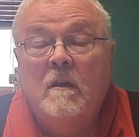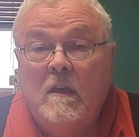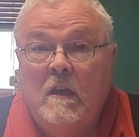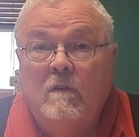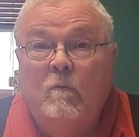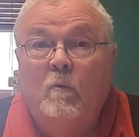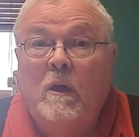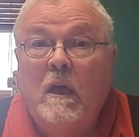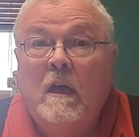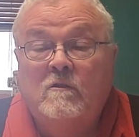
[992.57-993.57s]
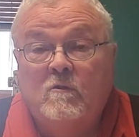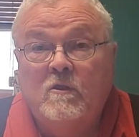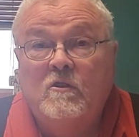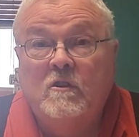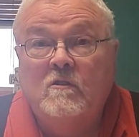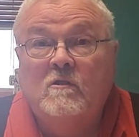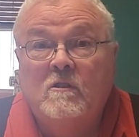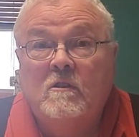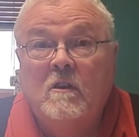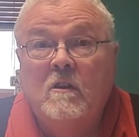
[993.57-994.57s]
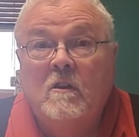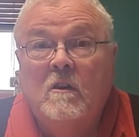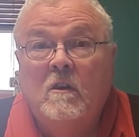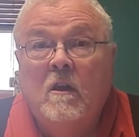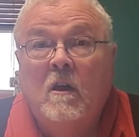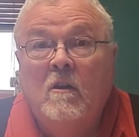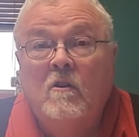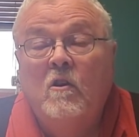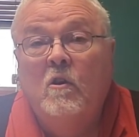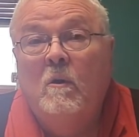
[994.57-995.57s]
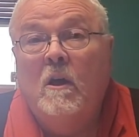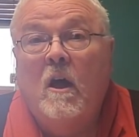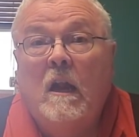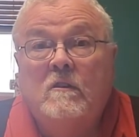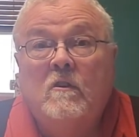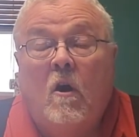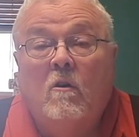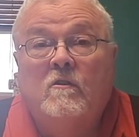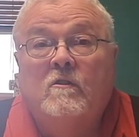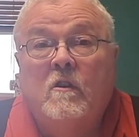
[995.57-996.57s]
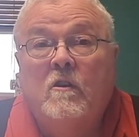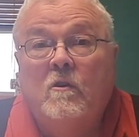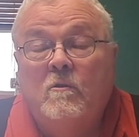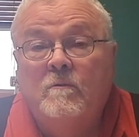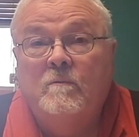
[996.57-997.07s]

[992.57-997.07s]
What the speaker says: if we as Christians do what God has called us to do.